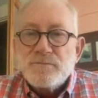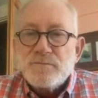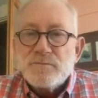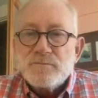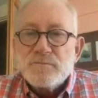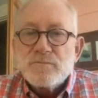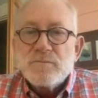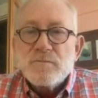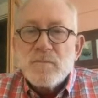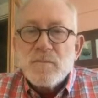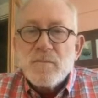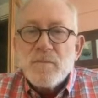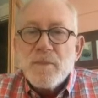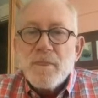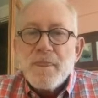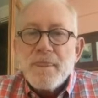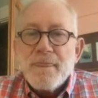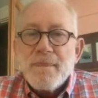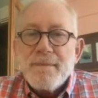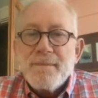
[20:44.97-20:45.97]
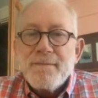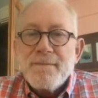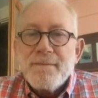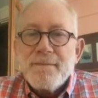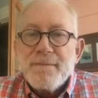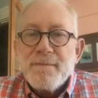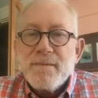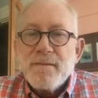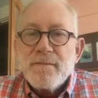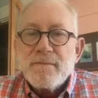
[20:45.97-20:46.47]

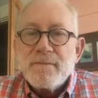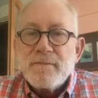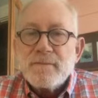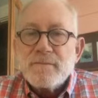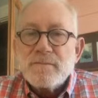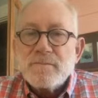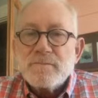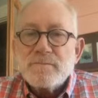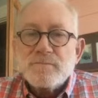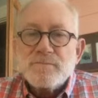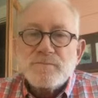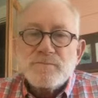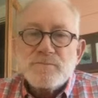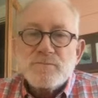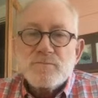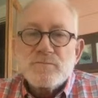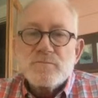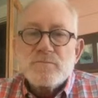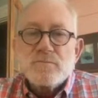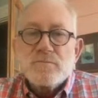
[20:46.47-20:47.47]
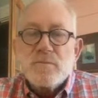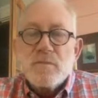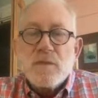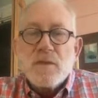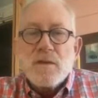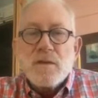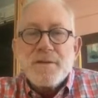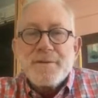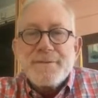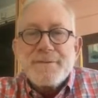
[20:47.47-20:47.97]

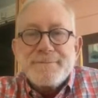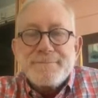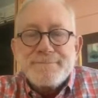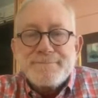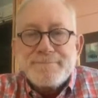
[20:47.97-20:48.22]
(not speaking)